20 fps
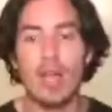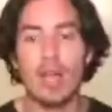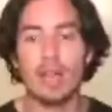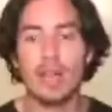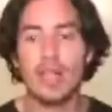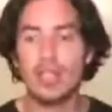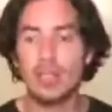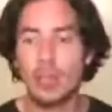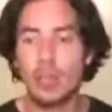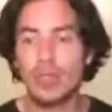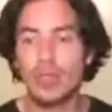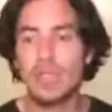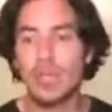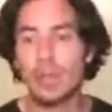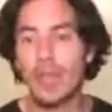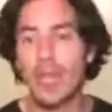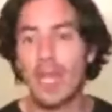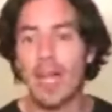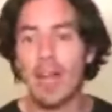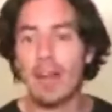the tools that
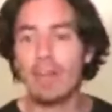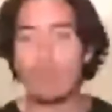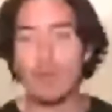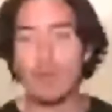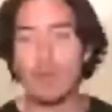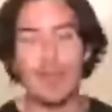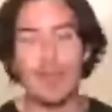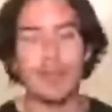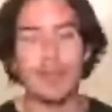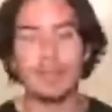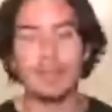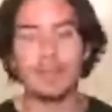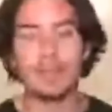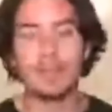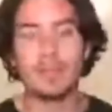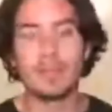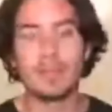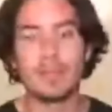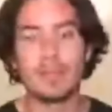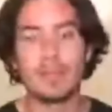we have within,
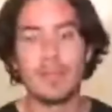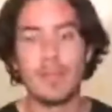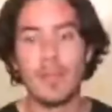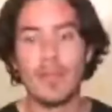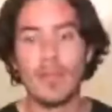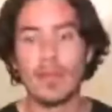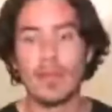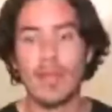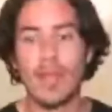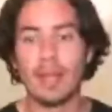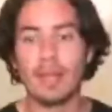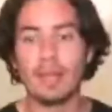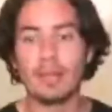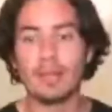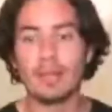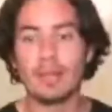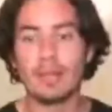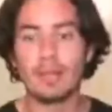okay?